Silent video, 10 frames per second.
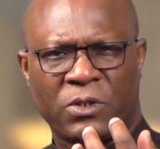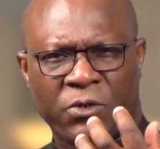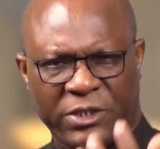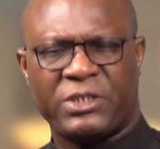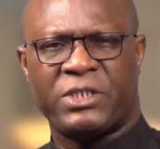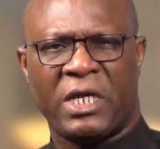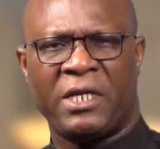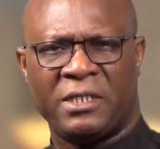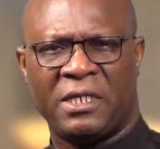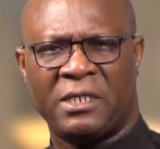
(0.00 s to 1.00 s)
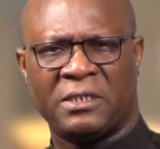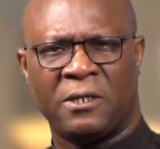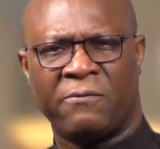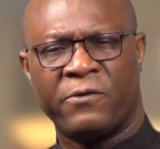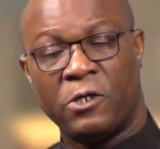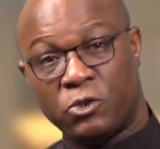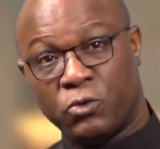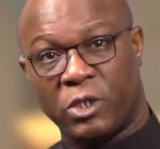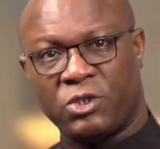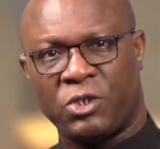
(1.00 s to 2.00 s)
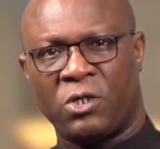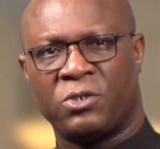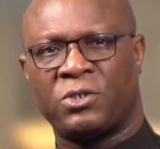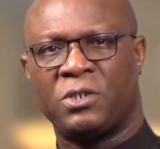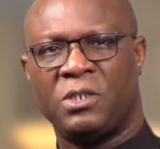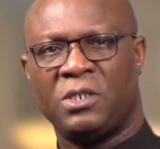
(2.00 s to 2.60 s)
Christianity itself, to the church.